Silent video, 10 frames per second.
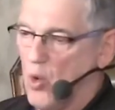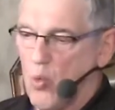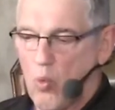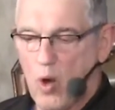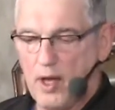
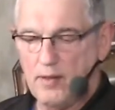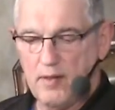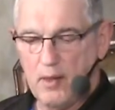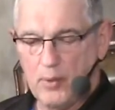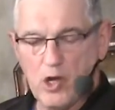One
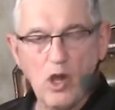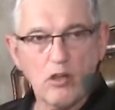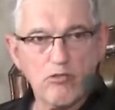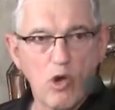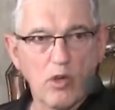that we call a
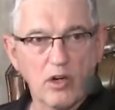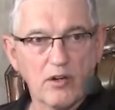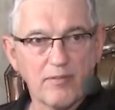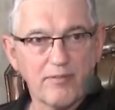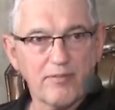roller.
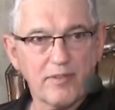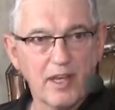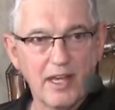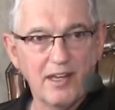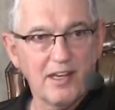
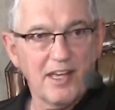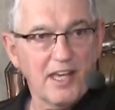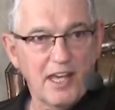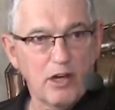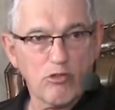Okay.
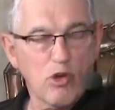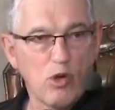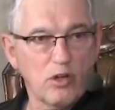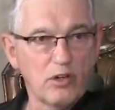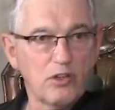And a
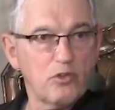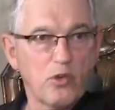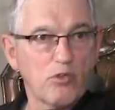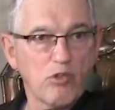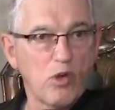roller is
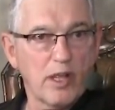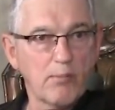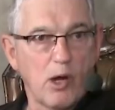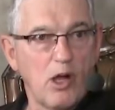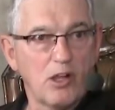for rolling
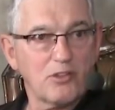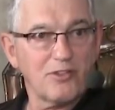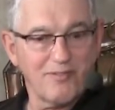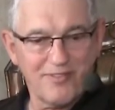balls.